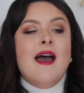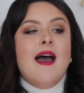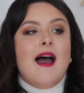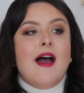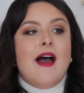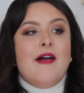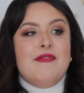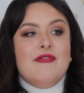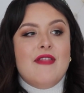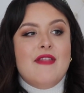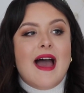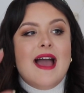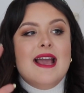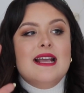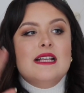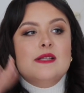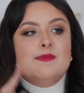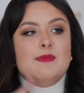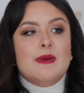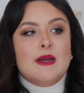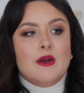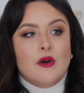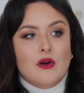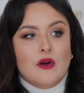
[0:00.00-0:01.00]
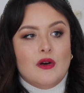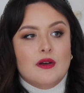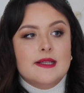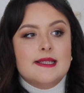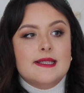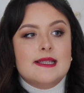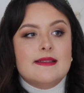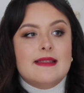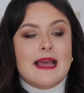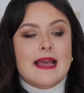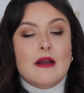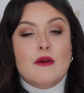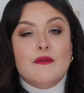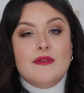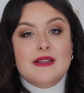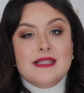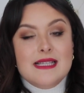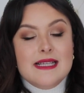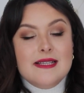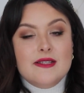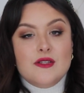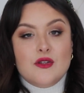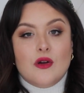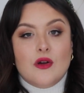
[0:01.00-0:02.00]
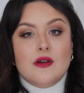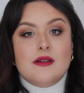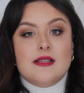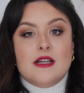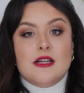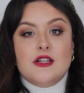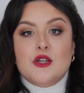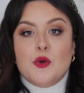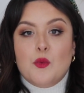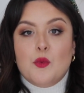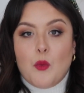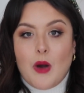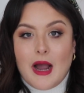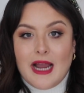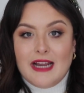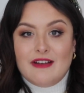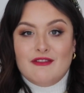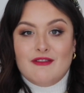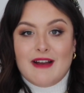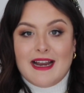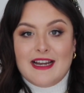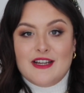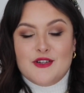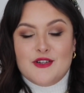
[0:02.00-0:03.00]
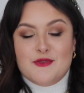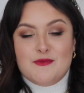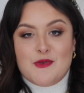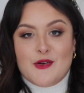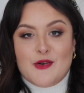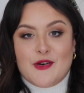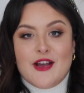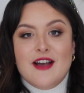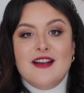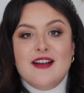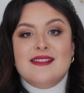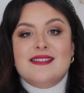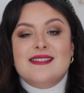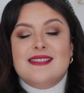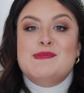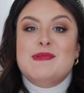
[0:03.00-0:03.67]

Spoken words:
and that is because they obviously stock such a wide range of products.